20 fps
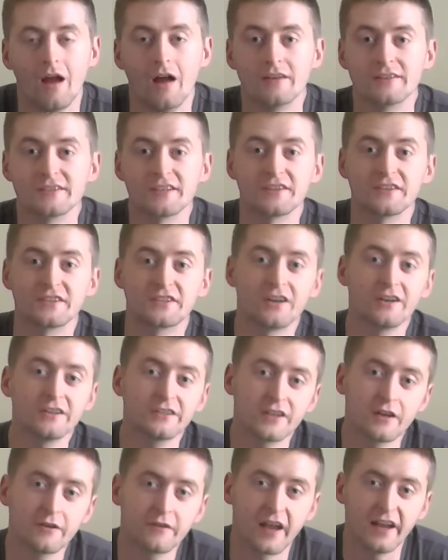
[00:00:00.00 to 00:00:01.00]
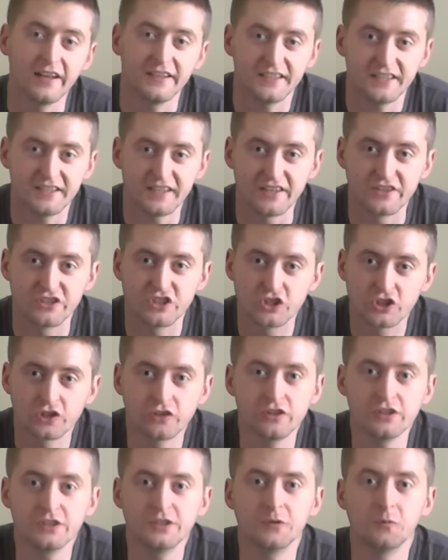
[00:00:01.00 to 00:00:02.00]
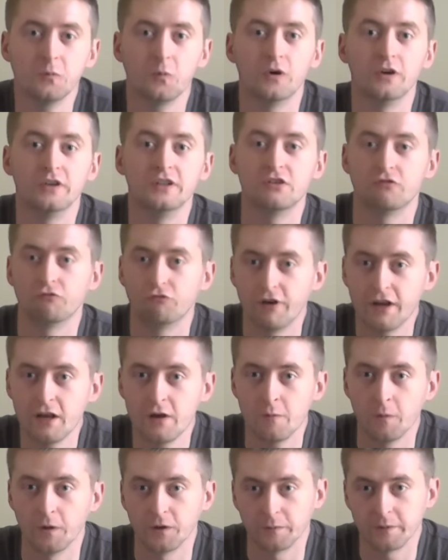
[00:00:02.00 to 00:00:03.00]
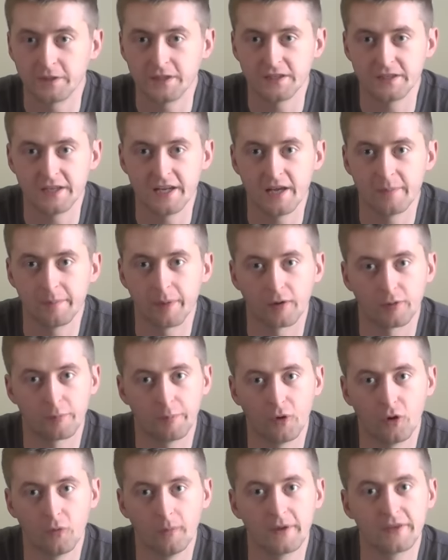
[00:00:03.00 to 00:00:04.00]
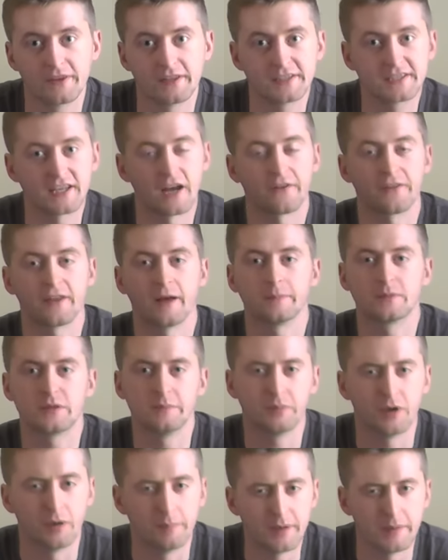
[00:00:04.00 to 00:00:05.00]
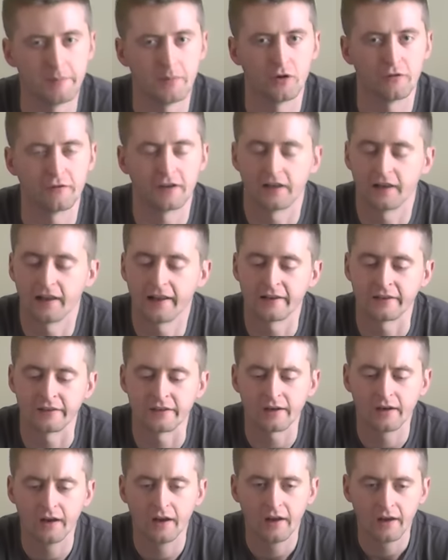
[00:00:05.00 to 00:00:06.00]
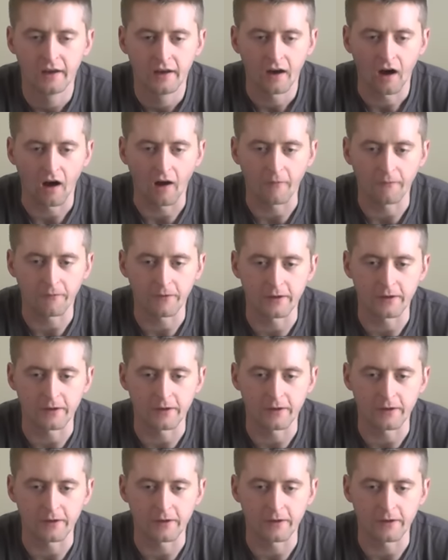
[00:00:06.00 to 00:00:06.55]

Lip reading: So the site's located in Sunderton Wood, Ringwood, which is near both Bournemouth and Southampton, but a bit more inland. I've